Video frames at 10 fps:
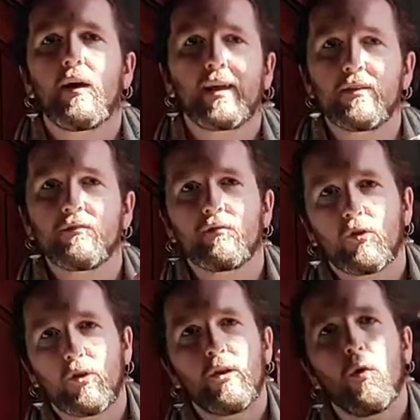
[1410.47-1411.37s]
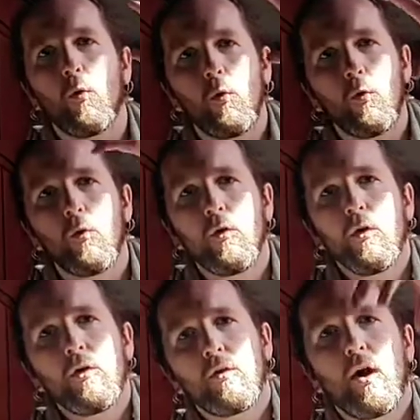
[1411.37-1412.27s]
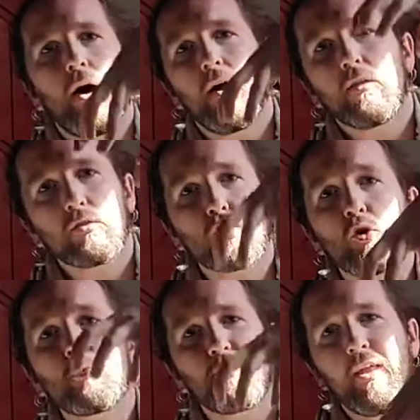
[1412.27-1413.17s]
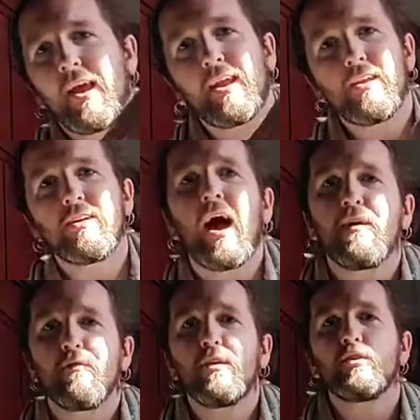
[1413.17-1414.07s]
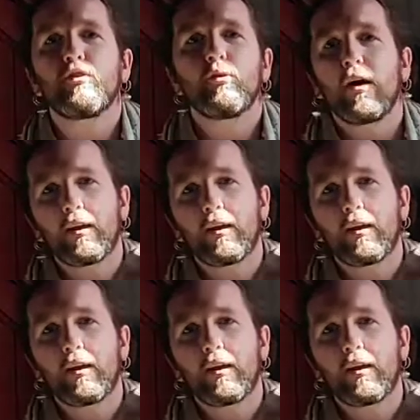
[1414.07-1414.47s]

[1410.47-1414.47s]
I can create a whole loop that I can dive into.